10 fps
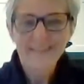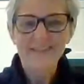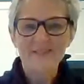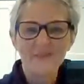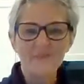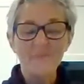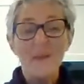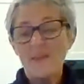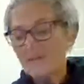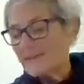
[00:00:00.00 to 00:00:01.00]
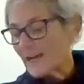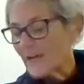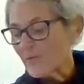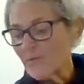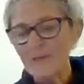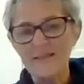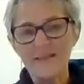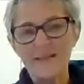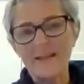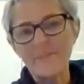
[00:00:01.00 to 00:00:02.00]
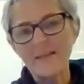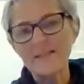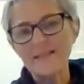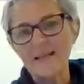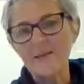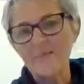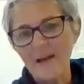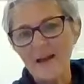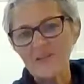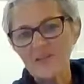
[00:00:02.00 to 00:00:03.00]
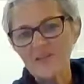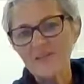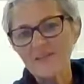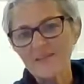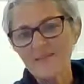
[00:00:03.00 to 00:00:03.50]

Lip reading: I do. The second reason that I made a second batch